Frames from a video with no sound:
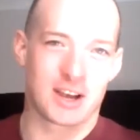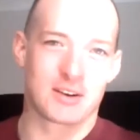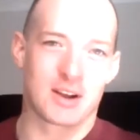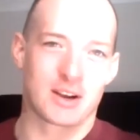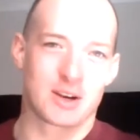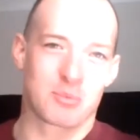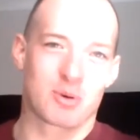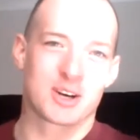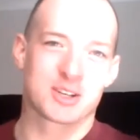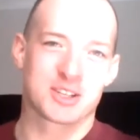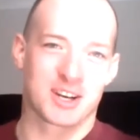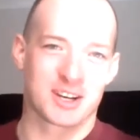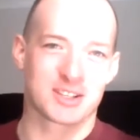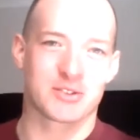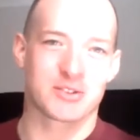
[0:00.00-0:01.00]
again under
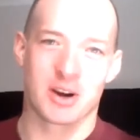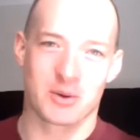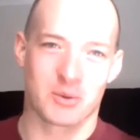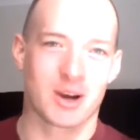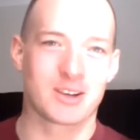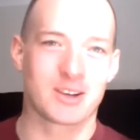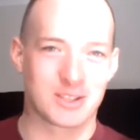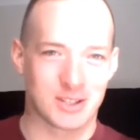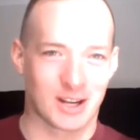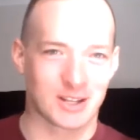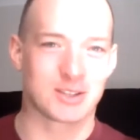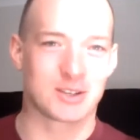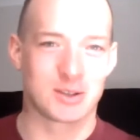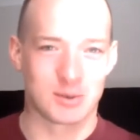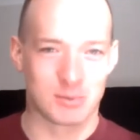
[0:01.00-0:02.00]
pressure, straight away you
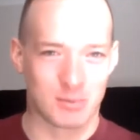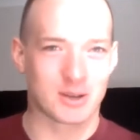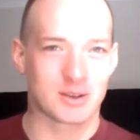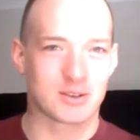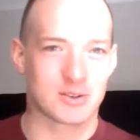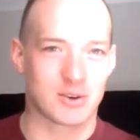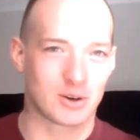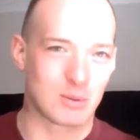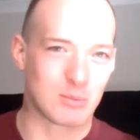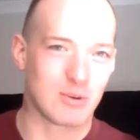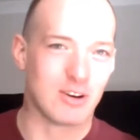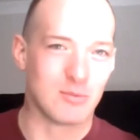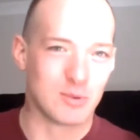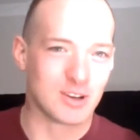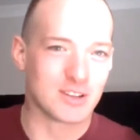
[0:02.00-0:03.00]
start to make stronger
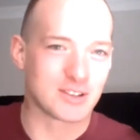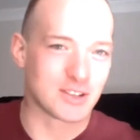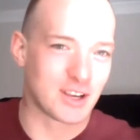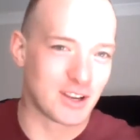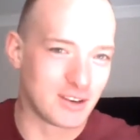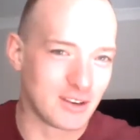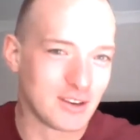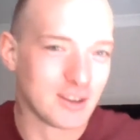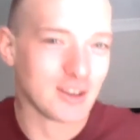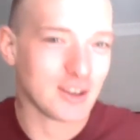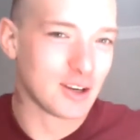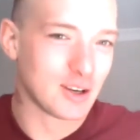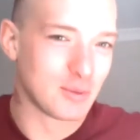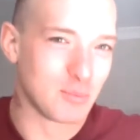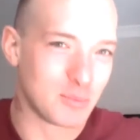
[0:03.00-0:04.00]
movements and
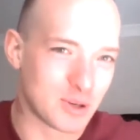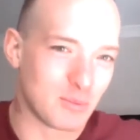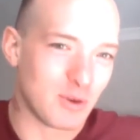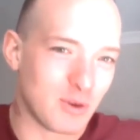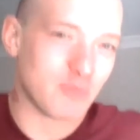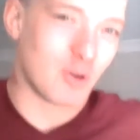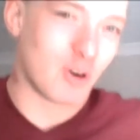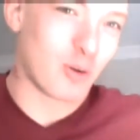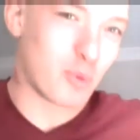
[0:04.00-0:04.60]
to move